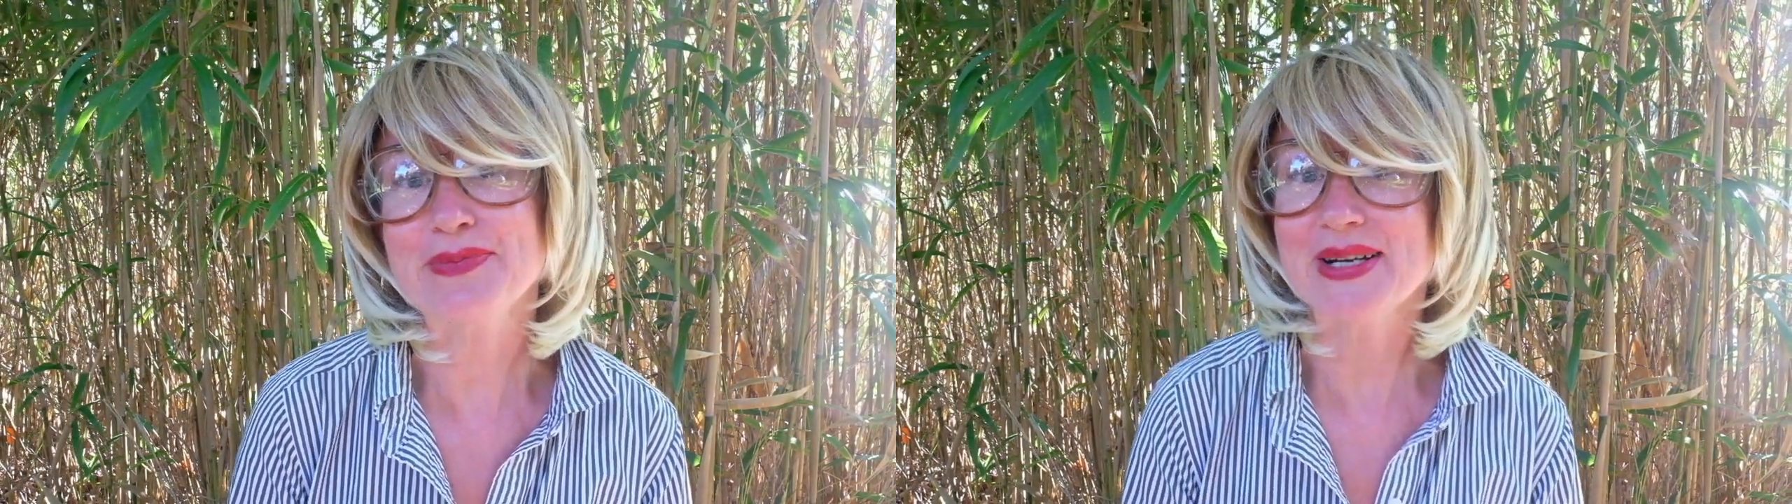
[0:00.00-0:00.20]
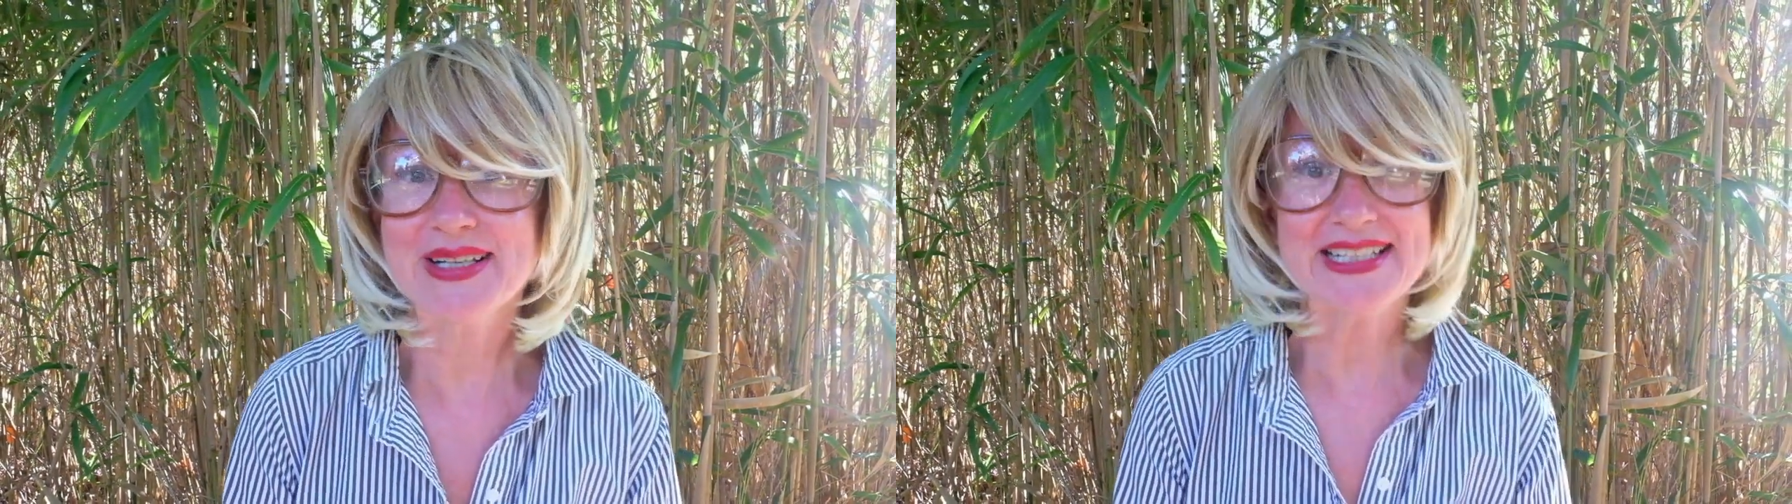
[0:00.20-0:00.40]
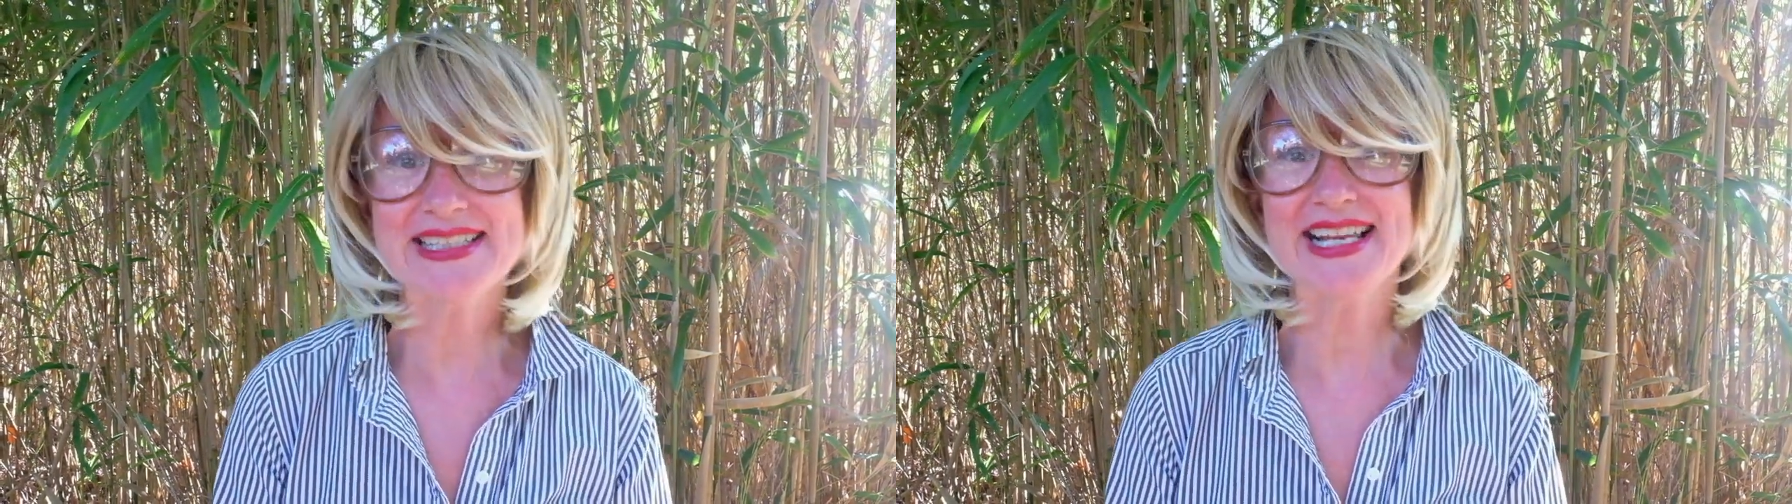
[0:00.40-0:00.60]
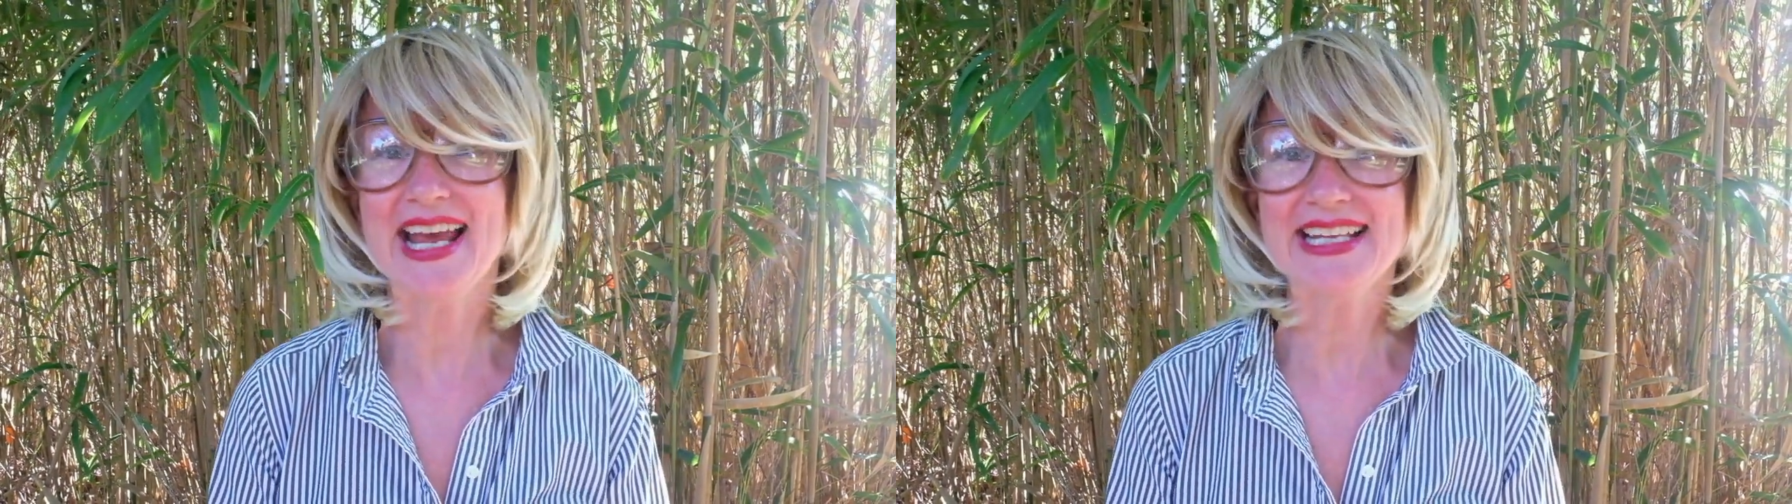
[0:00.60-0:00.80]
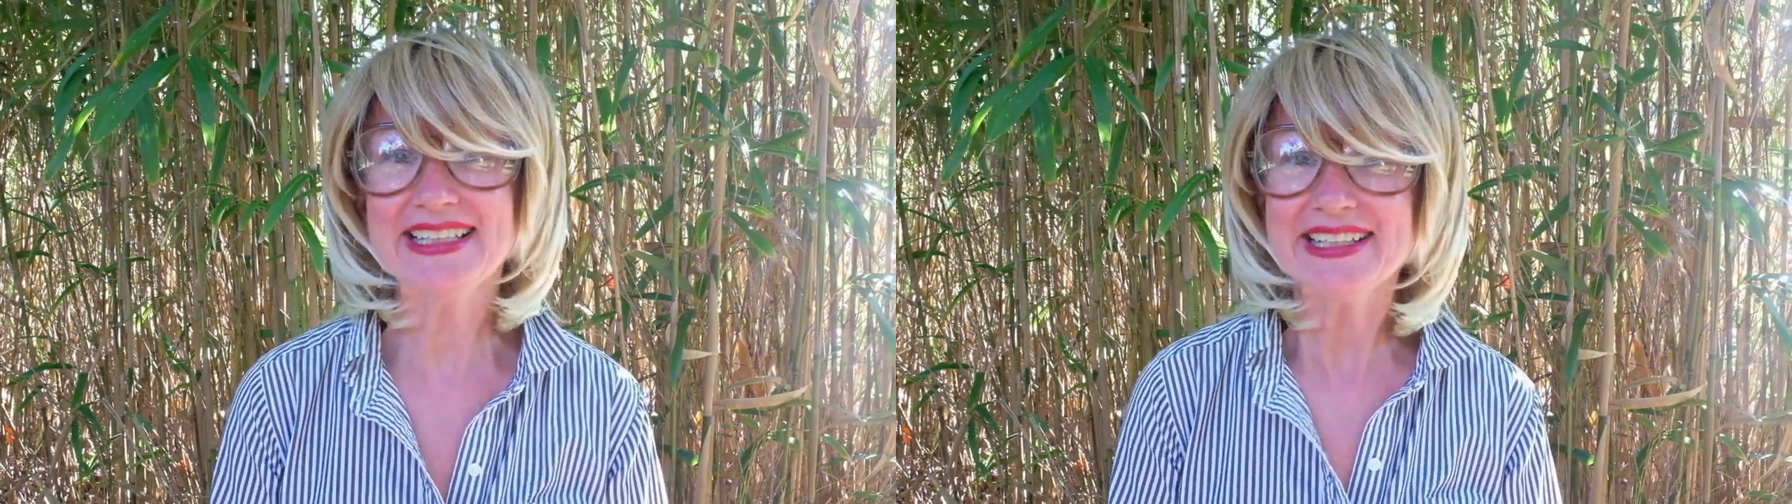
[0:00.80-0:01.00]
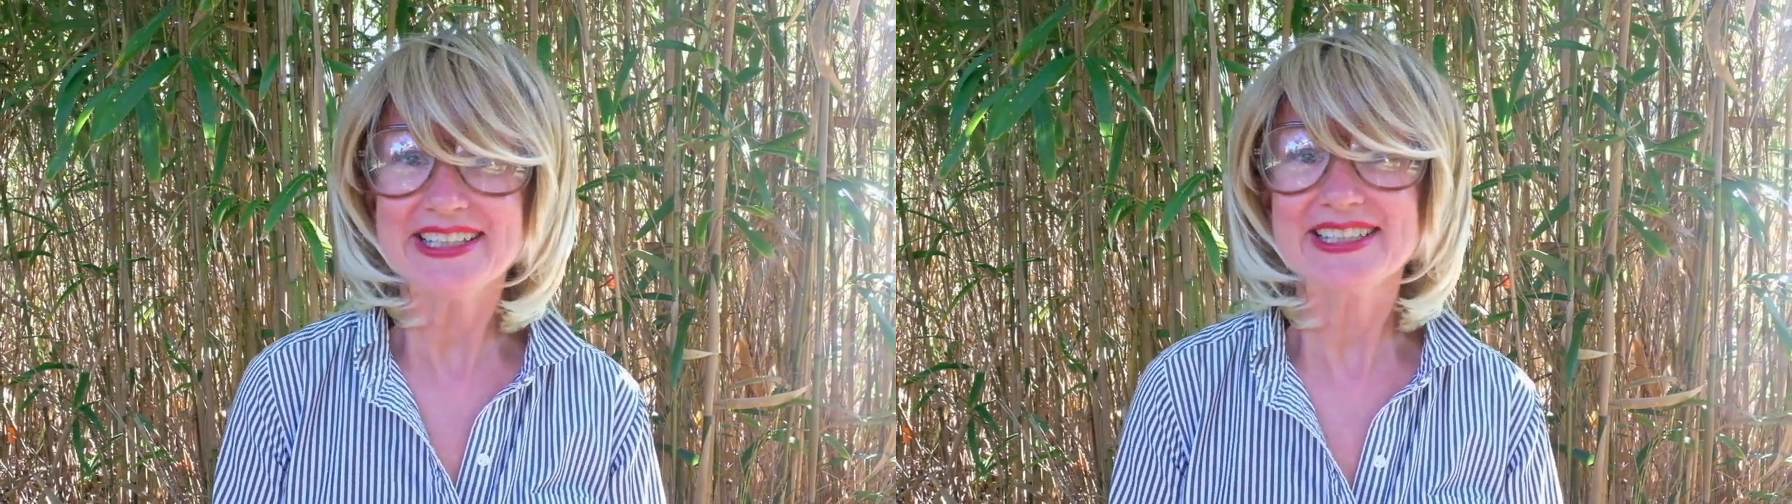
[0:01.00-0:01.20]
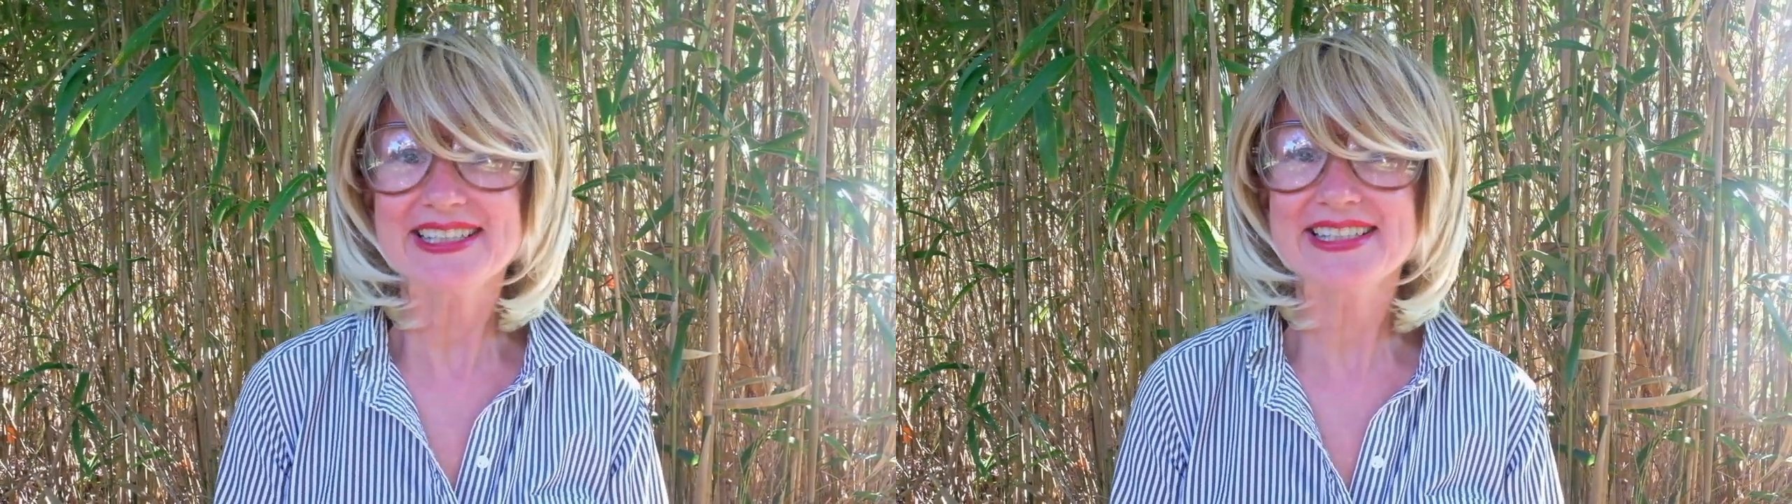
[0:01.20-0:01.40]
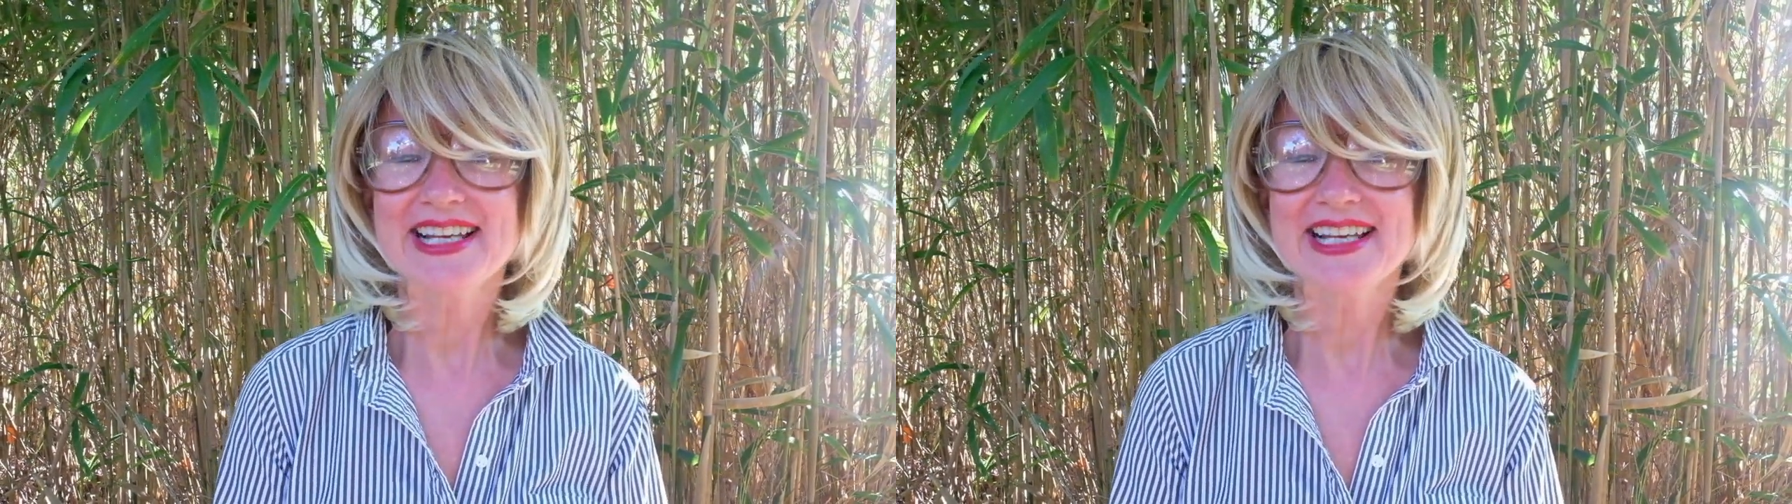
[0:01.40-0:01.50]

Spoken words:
Bernie Sanders.